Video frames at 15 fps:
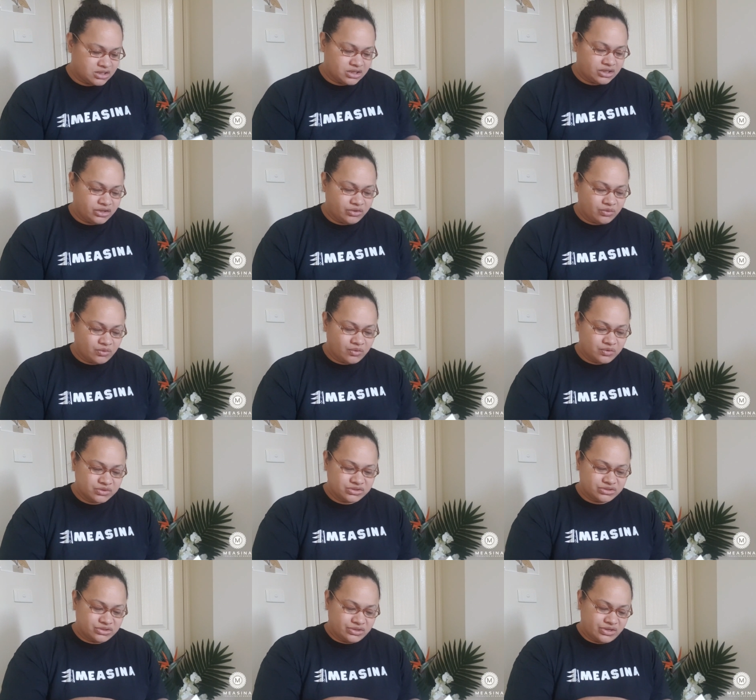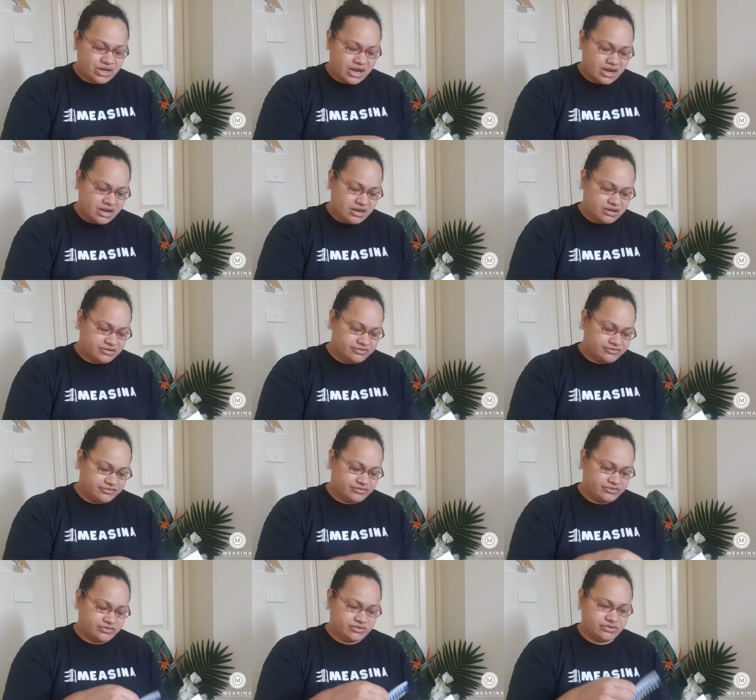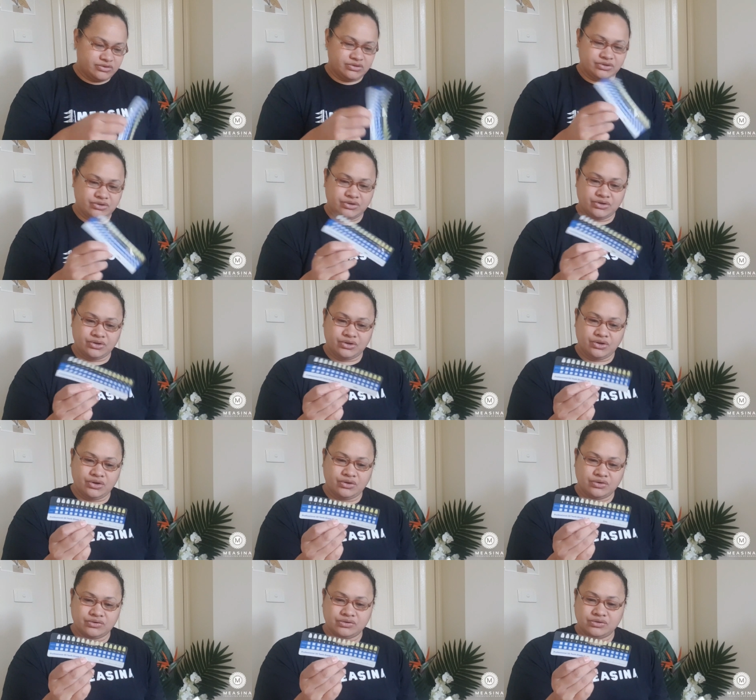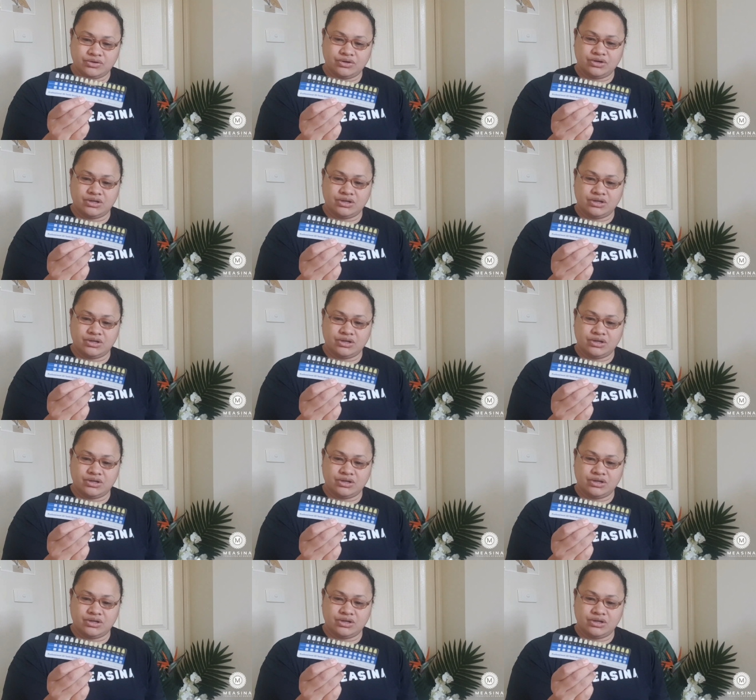You also have your